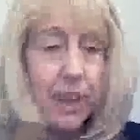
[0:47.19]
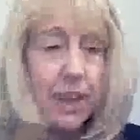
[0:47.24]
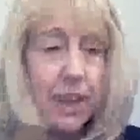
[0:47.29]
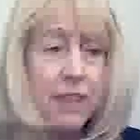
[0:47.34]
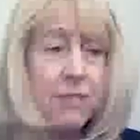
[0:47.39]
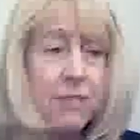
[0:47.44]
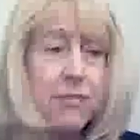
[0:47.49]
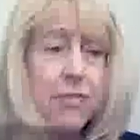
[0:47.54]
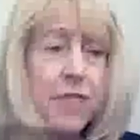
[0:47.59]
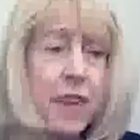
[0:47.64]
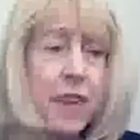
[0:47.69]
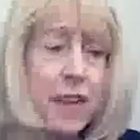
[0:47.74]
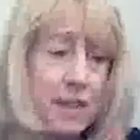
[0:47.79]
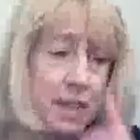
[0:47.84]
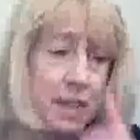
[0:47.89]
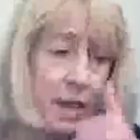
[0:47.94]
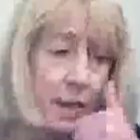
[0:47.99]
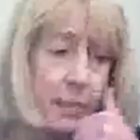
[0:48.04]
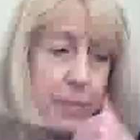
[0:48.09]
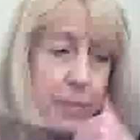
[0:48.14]
In
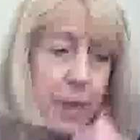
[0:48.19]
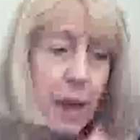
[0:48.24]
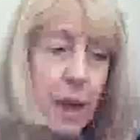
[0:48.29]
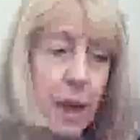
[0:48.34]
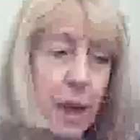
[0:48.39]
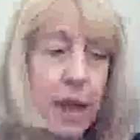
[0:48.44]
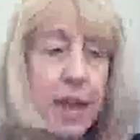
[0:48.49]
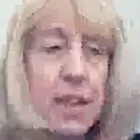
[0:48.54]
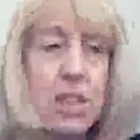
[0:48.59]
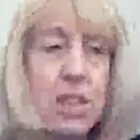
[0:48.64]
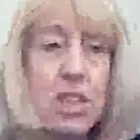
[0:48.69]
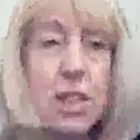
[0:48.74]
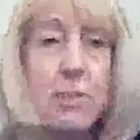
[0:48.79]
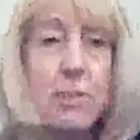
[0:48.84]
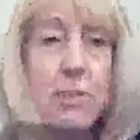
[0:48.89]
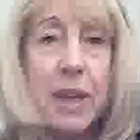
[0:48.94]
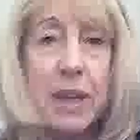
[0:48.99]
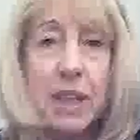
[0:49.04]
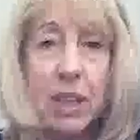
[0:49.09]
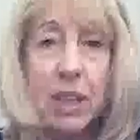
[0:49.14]
fact, I actually
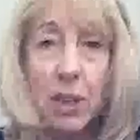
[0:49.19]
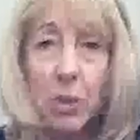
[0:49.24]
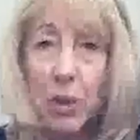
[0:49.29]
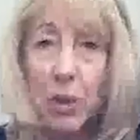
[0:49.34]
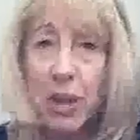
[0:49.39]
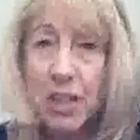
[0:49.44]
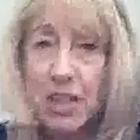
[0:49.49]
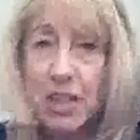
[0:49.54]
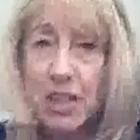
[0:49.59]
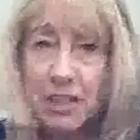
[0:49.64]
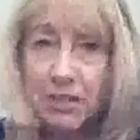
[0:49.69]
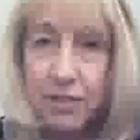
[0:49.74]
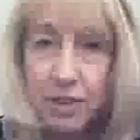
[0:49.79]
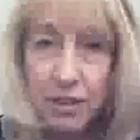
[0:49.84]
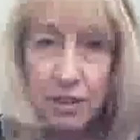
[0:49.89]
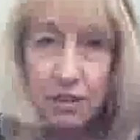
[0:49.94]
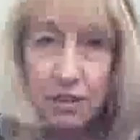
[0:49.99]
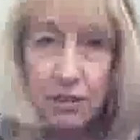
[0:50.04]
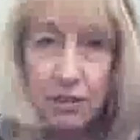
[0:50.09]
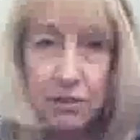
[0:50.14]
make it quite
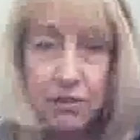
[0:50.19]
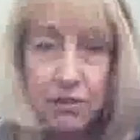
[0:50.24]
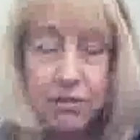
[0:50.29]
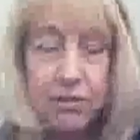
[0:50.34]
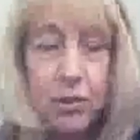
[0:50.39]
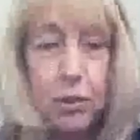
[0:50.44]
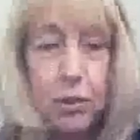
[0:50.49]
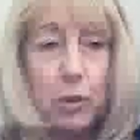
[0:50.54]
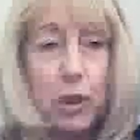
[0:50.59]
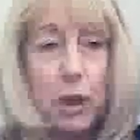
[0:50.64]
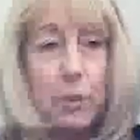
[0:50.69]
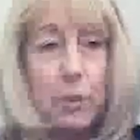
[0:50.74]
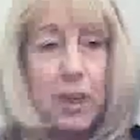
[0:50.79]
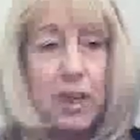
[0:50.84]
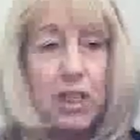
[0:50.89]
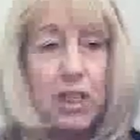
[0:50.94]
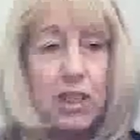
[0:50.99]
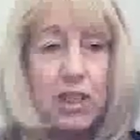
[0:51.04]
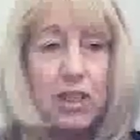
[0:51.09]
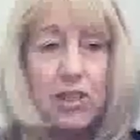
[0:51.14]
difficult for a
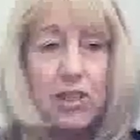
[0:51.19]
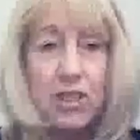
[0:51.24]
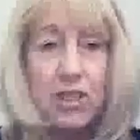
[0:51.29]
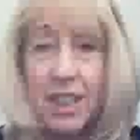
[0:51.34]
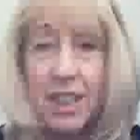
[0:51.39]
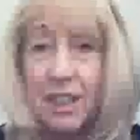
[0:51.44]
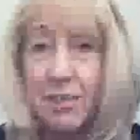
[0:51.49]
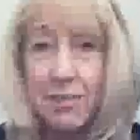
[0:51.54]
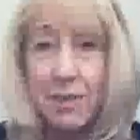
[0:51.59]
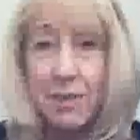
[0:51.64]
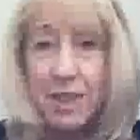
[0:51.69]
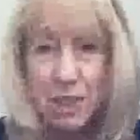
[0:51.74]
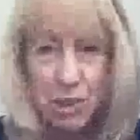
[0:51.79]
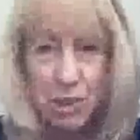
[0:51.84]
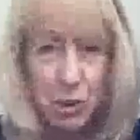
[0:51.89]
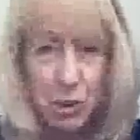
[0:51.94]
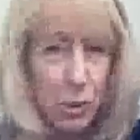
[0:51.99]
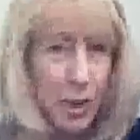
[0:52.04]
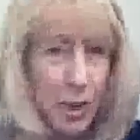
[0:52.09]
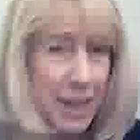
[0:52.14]
patient to give me a
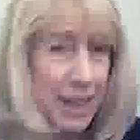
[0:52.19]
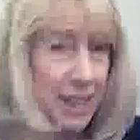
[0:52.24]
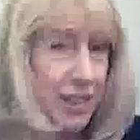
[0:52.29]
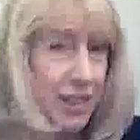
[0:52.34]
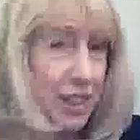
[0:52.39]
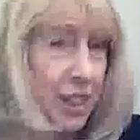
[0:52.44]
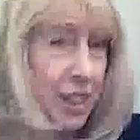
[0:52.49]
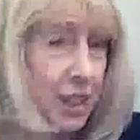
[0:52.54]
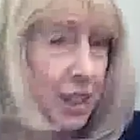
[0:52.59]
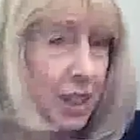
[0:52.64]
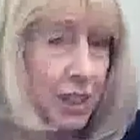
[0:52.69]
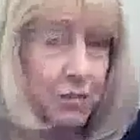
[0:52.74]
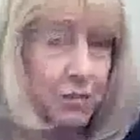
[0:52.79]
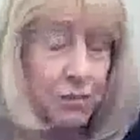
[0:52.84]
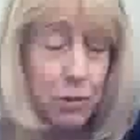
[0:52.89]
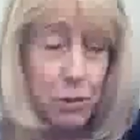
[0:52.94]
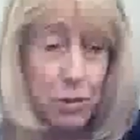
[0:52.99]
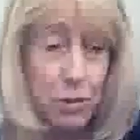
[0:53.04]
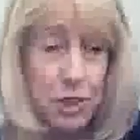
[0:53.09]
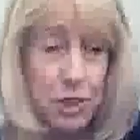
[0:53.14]
score anything like
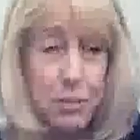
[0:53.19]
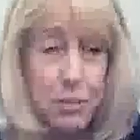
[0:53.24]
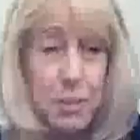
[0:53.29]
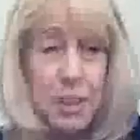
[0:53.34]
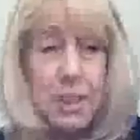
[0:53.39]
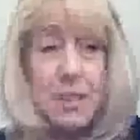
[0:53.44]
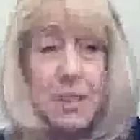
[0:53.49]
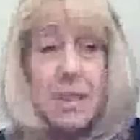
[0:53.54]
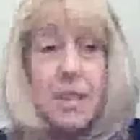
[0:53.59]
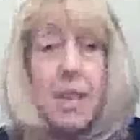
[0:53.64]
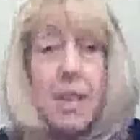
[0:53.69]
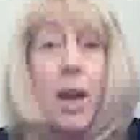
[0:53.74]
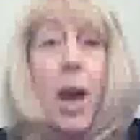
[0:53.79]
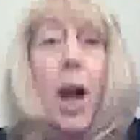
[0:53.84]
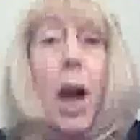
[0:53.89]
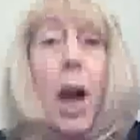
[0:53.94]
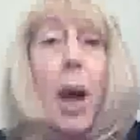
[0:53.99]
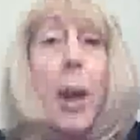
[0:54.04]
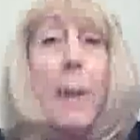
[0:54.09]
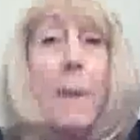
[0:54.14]
40 because
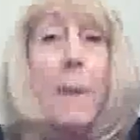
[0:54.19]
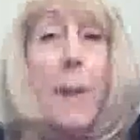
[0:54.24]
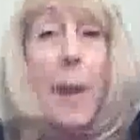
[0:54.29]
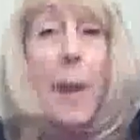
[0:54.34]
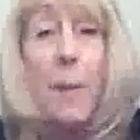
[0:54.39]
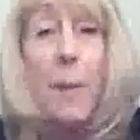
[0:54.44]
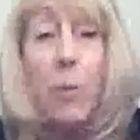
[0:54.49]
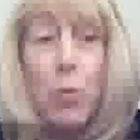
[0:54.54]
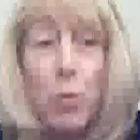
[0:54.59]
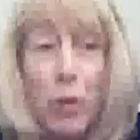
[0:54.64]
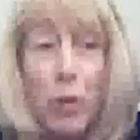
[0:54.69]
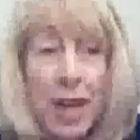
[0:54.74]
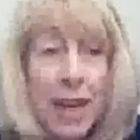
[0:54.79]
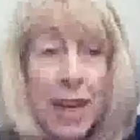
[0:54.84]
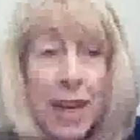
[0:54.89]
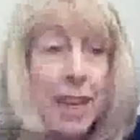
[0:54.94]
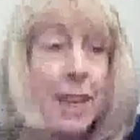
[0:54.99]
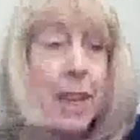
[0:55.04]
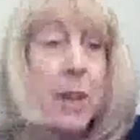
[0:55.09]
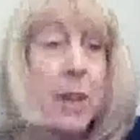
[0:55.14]
I
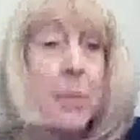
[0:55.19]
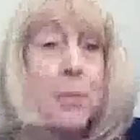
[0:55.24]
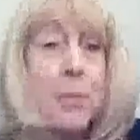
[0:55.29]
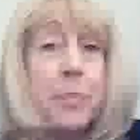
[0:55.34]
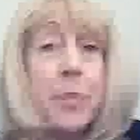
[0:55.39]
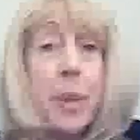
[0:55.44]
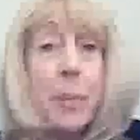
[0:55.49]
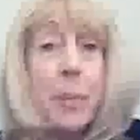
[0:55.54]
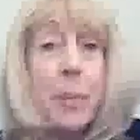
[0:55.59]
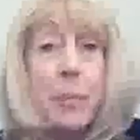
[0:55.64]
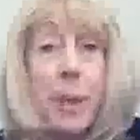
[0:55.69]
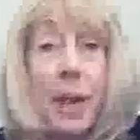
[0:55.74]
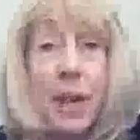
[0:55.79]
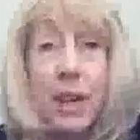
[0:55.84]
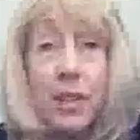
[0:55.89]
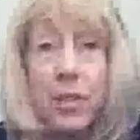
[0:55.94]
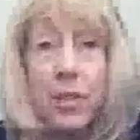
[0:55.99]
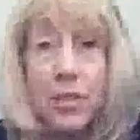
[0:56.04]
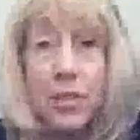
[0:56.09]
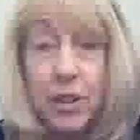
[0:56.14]
really
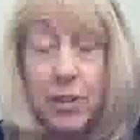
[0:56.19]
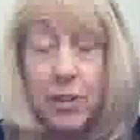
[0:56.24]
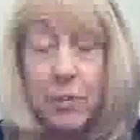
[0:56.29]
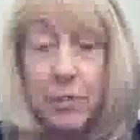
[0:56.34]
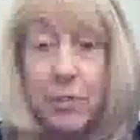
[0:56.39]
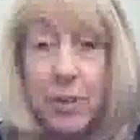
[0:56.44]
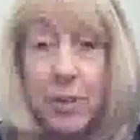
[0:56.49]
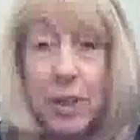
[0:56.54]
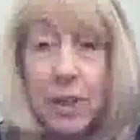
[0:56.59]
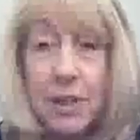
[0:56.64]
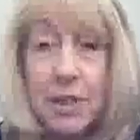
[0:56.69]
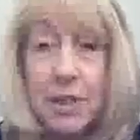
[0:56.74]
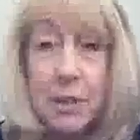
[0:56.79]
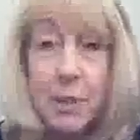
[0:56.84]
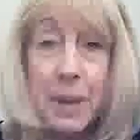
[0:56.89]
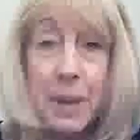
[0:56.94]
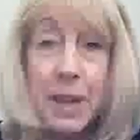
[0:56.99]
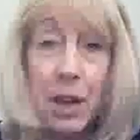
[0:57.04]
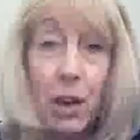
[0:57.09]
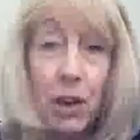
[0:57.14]
beg them
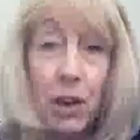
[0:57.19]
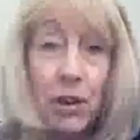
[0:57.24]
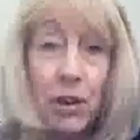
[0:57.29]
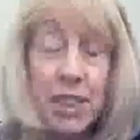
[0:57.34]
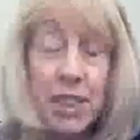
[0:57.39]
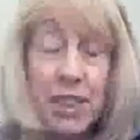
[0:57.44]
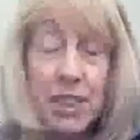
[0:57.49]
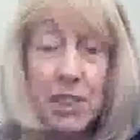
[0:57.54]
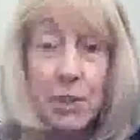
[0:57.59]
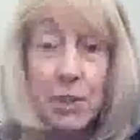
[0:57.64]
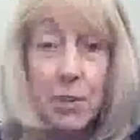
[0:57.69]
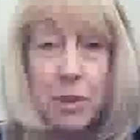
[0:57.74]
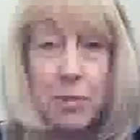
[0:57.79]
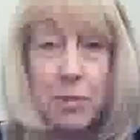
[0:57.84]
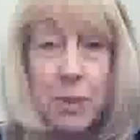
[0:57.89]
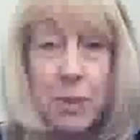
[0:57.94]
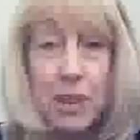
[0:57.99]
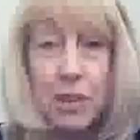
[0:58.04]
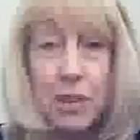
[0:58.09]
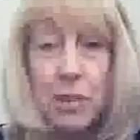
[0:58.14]
to be honest
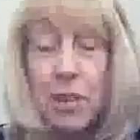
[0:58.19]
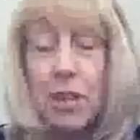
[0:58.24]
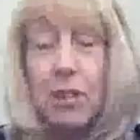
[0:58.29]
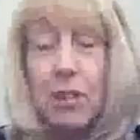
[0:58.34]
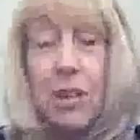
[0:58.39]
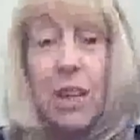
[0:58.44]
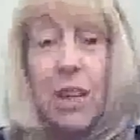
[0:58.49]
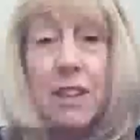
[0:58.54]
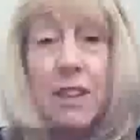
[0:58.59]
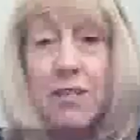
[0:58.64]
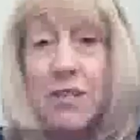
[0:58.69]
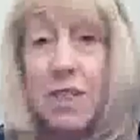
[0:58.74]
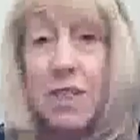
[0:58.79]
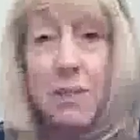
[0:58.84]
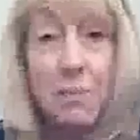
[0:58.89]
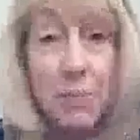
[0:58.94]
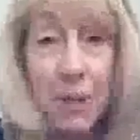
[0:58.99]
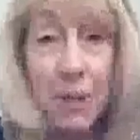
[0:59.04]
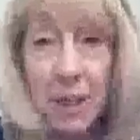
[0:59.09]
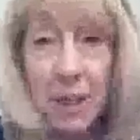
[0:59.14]
with me. You know, life
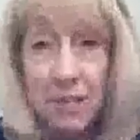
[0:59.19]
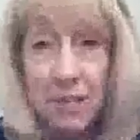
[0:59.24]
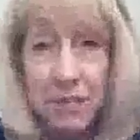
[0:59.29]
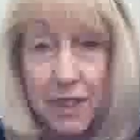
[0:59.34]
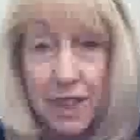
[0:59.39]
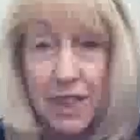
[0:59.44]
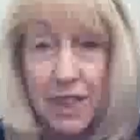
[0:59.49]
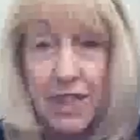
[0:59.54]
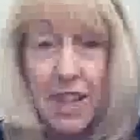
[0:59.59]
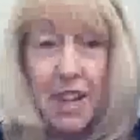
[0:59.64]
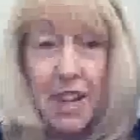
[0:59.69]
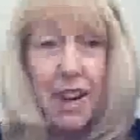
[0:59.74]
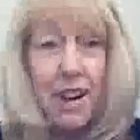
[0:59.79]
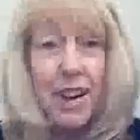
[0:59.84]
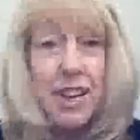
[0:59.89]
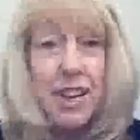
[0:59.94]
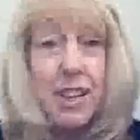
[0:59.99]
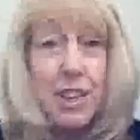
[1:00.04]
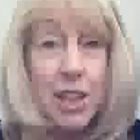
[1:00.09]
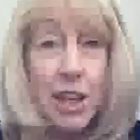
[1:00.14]
isn't perfect.
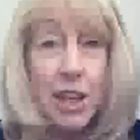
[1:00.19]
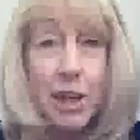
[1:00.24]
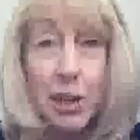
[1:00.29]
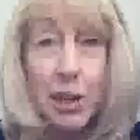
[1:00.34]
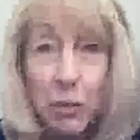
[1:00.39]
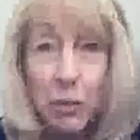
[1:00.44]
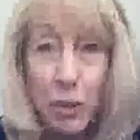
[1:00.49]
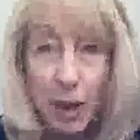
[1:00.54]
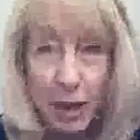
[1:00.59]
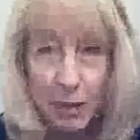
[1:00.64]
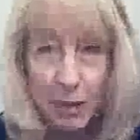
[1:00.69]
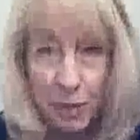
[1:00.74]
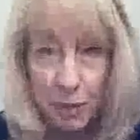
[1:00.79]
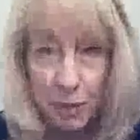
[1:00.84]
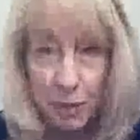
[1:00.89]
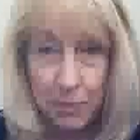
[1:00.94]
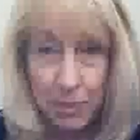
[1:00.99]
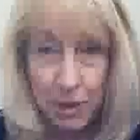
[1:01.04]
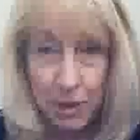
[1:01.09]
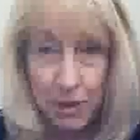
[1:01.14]
I know I'm
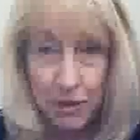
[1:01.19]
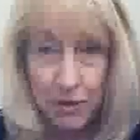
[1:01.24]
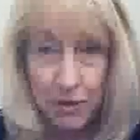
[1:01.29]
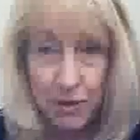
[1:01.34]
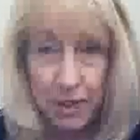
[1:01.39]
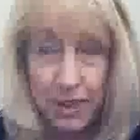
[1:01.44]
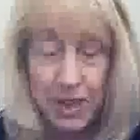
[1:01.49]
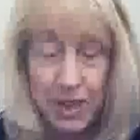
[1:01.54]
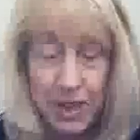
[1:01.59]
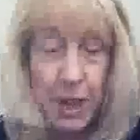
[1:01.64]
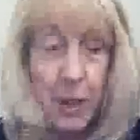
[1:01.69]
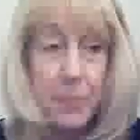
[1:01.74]
not perfect.